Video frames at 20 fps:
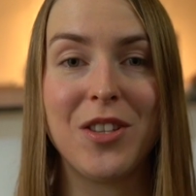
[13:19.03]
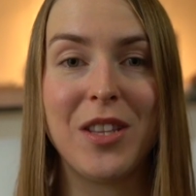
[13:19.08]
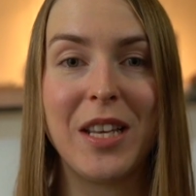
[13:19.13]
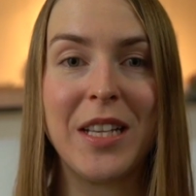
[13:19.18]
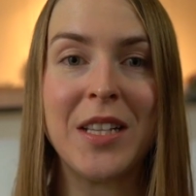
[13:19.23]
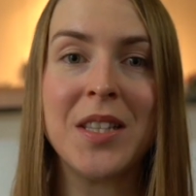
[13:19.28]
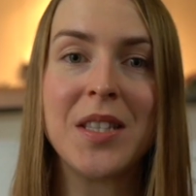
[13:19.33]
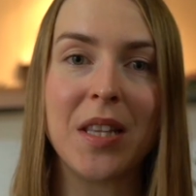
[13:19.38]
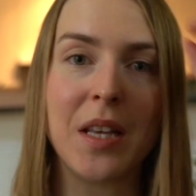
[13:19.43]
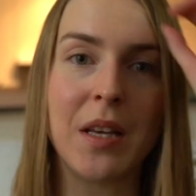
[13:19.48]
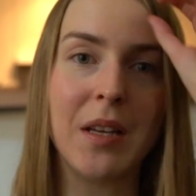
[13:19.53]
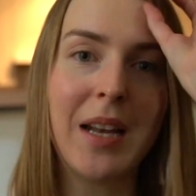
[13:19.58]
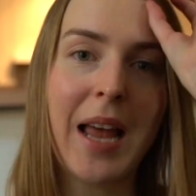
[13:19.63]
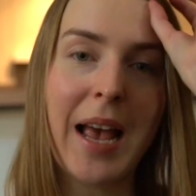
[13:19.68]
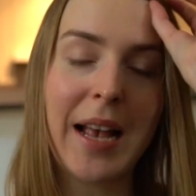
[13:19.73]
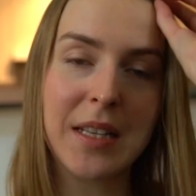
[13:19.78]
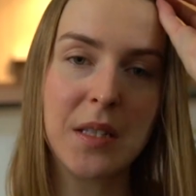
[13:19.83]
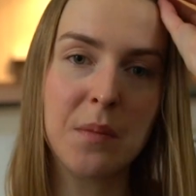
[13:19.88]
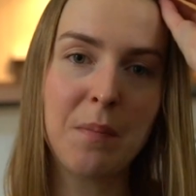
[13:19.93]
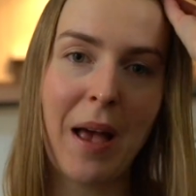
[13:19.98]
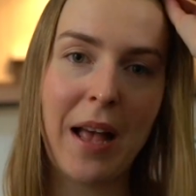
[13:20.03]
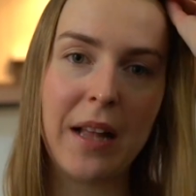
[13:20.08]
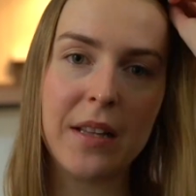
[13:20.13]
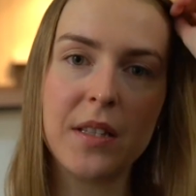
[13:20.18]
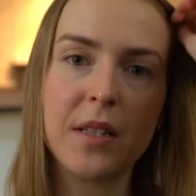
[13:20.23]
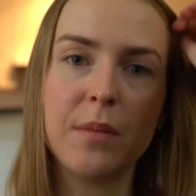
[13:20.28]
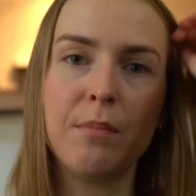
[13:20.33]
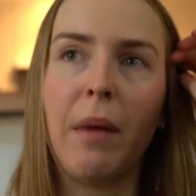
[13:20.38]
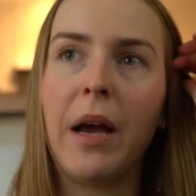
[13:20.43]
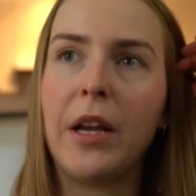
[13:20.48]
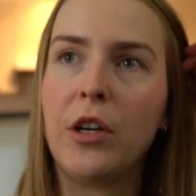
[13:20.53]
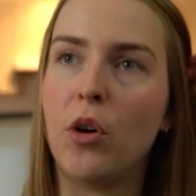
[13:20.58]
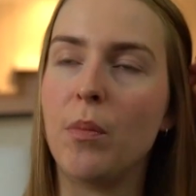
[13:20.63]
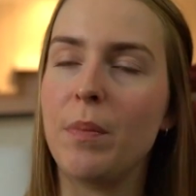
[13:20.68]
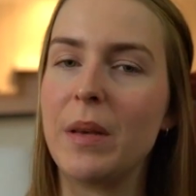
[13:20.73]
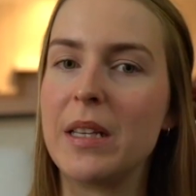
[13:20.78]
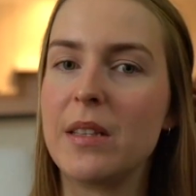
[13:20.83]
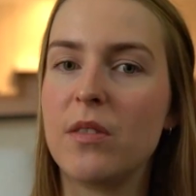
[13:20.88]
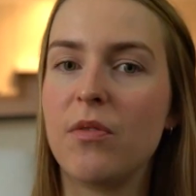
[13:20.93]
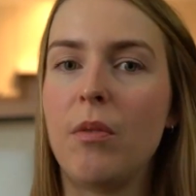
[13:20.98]
things that expats might not
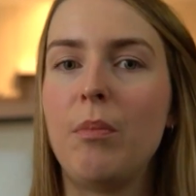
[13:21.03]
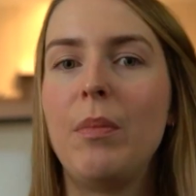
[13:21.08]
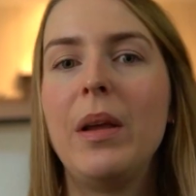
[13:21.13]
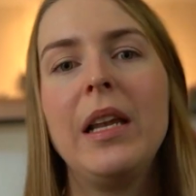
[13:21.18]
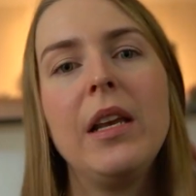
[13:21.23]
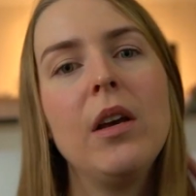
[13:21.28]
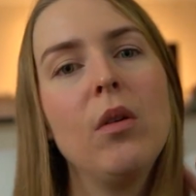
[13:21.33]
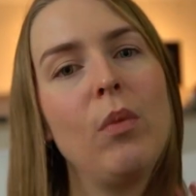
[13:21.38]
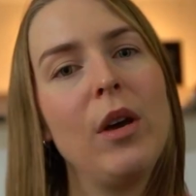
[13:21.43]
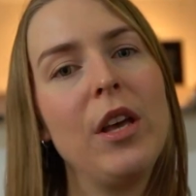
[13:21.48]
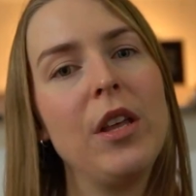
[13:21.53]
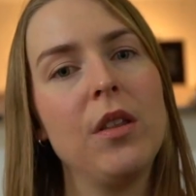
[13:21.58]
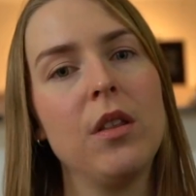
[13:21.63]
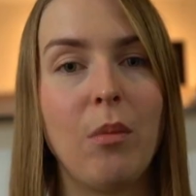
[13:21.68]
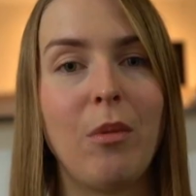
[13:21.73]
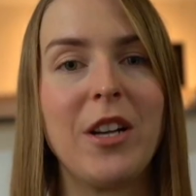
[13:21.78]
be as familiar with,